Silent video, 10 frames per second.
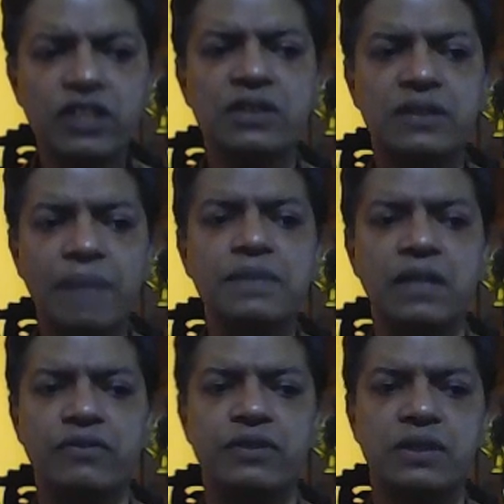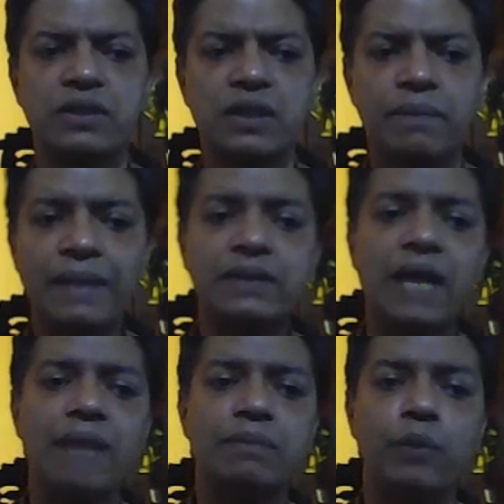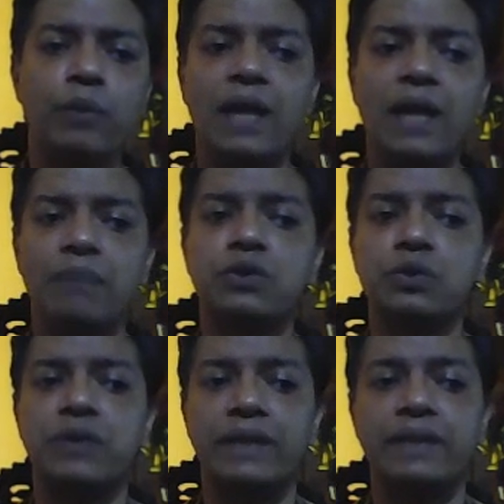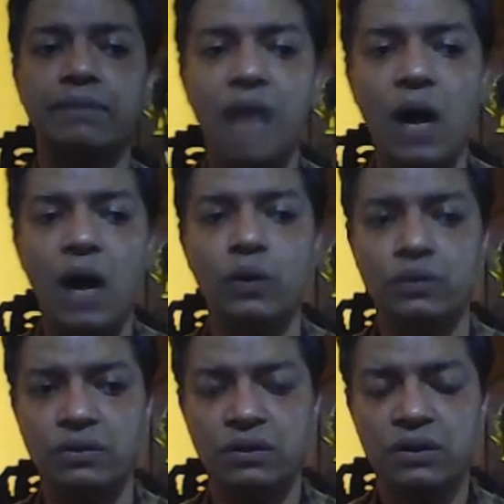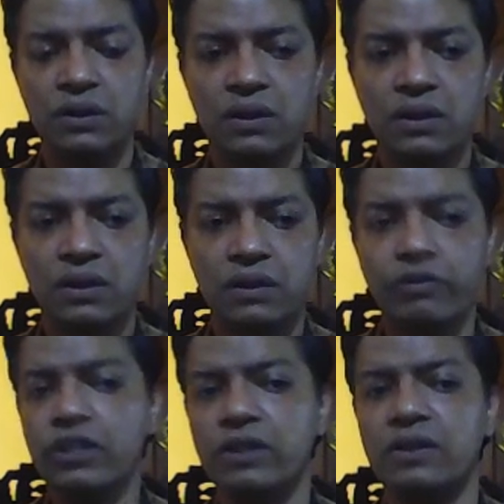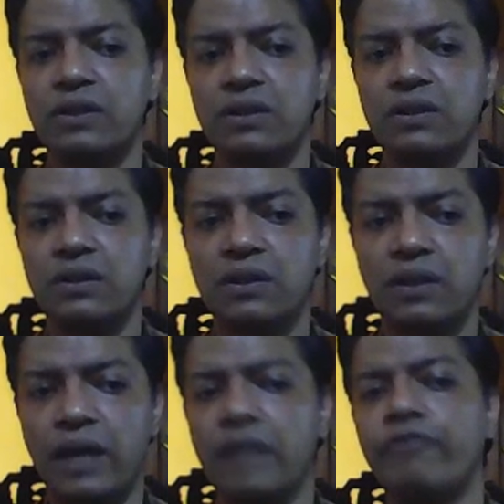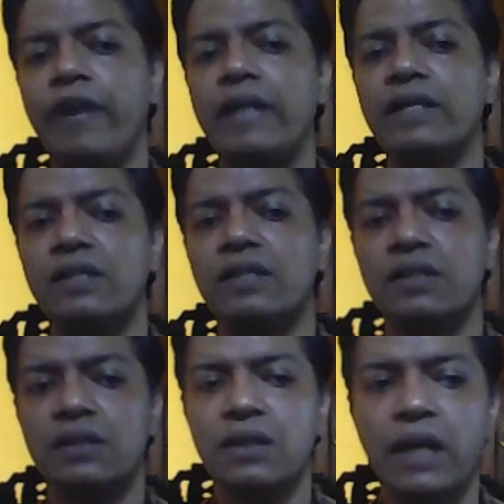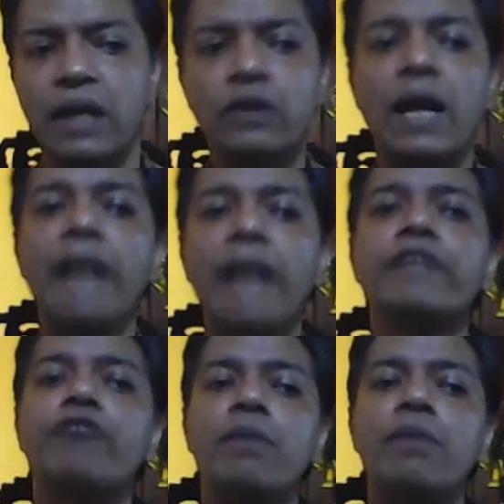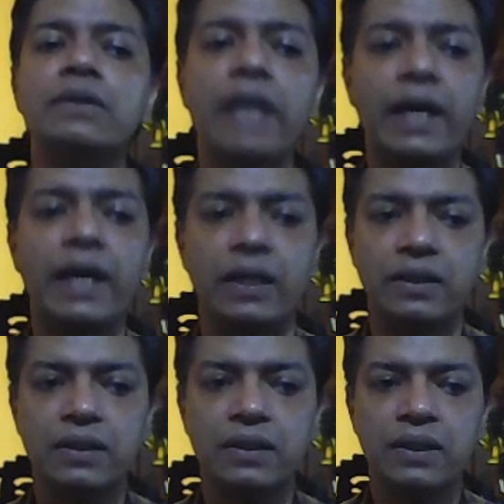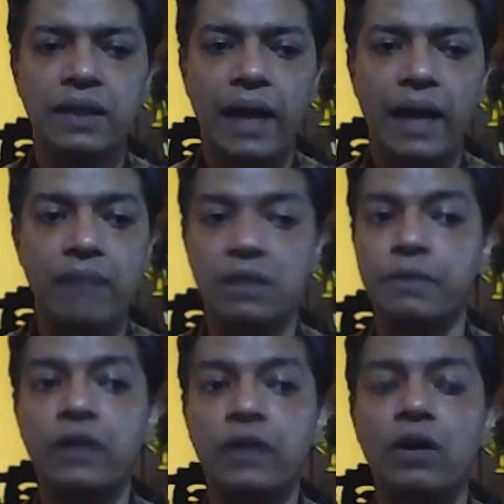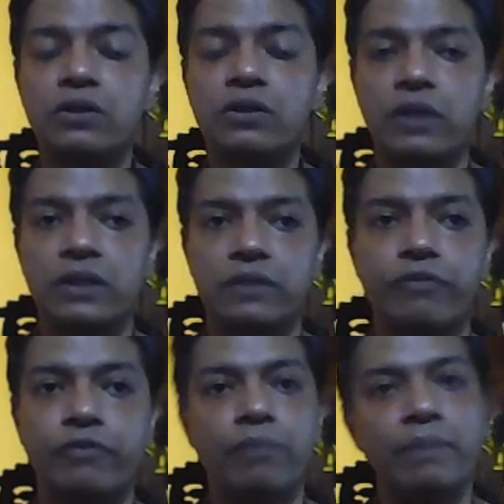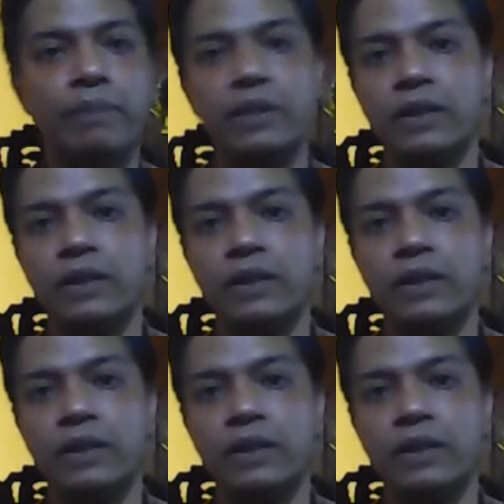themselves. By the time the poet comes to set them down, the visions get faded into the light of common day and must be reconstructed from memory.